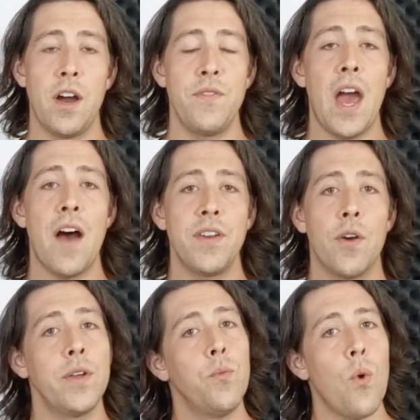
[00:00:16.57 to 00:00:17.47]
Now, if you haven't
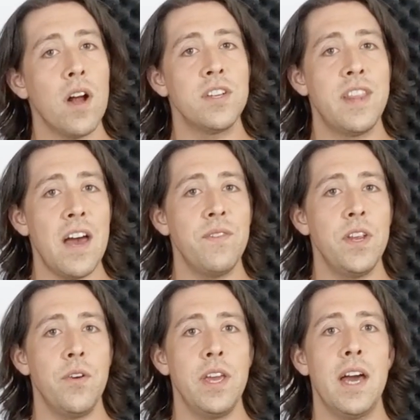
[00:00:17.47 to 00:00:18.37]
already watched that
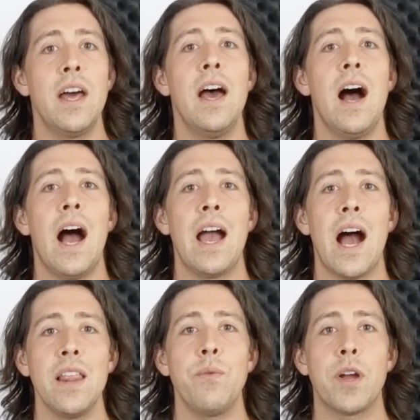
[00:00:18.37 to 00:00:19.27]
video yet, I
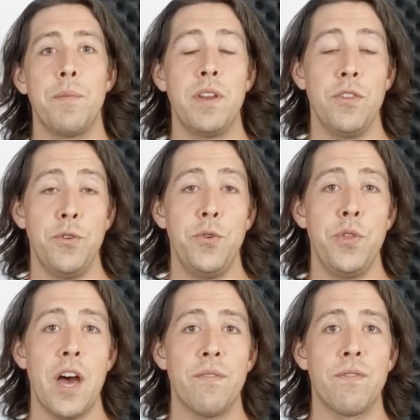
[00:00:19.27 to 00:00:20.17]
highly recommend that you do
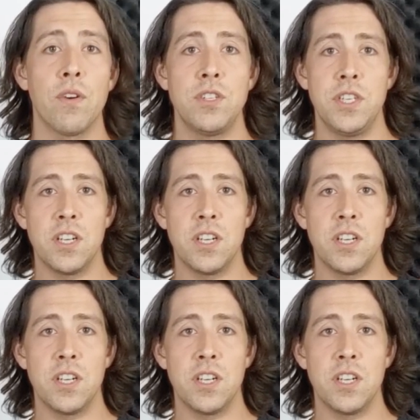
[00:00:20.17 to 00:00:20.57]
that first.